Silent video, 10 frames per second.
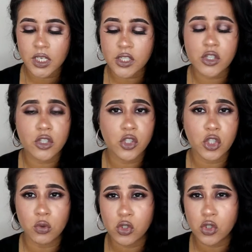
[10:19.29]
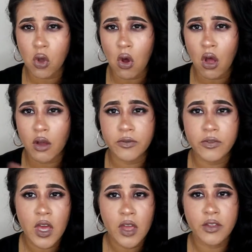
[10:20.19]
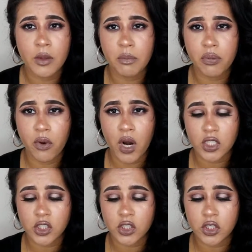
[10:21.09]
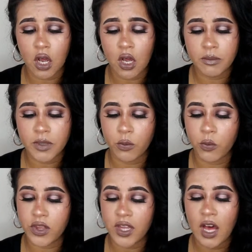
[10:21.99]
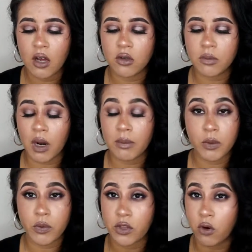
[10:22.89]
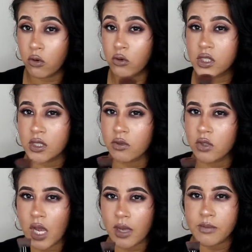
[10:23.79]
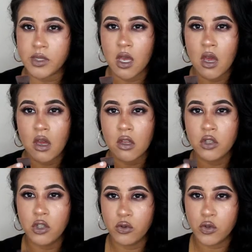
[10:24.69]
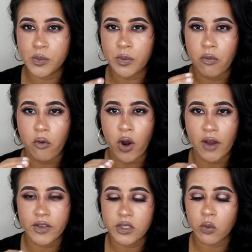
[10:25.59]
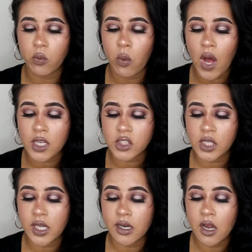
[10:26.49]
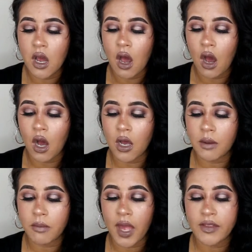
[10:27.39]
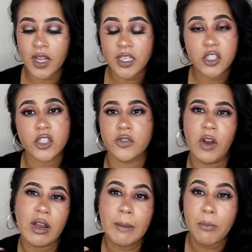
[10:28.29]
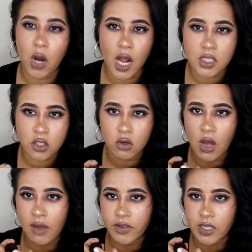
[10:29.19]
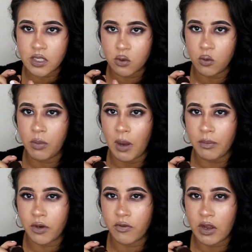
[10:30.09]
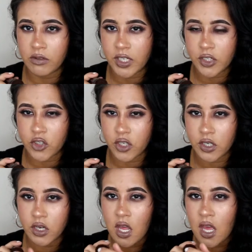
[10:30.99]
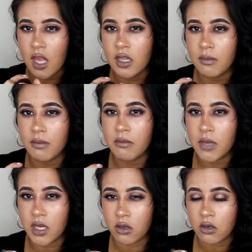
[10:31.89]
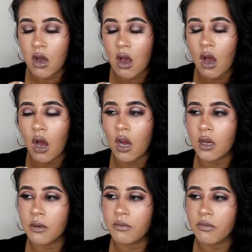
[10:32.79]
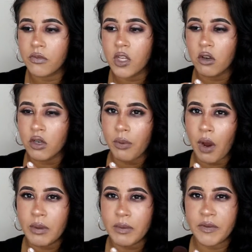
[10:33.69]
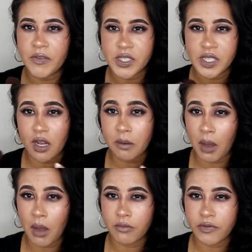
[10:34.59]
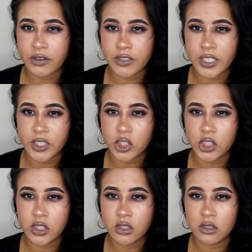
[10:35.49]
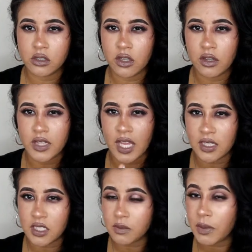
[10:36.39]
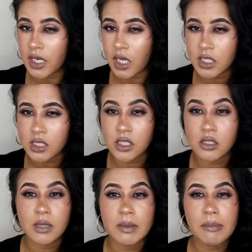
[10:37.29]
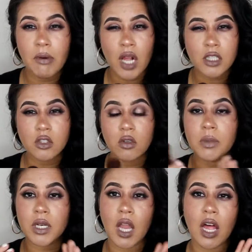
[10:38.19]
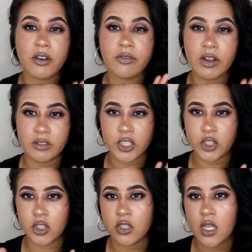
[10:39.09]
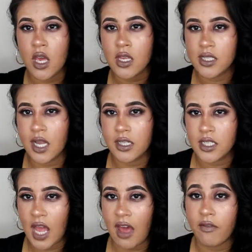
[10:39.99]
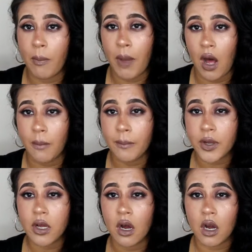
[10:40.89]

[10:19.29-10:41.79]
It is so soft. The brush can probably withhold several times use before having to wash it. And then it's just very practical having to pump your foundation in the middle. The only problem, if it's not a pump foundation, then this might not necessarily be practical, but a lot of foundations tend to have a pump.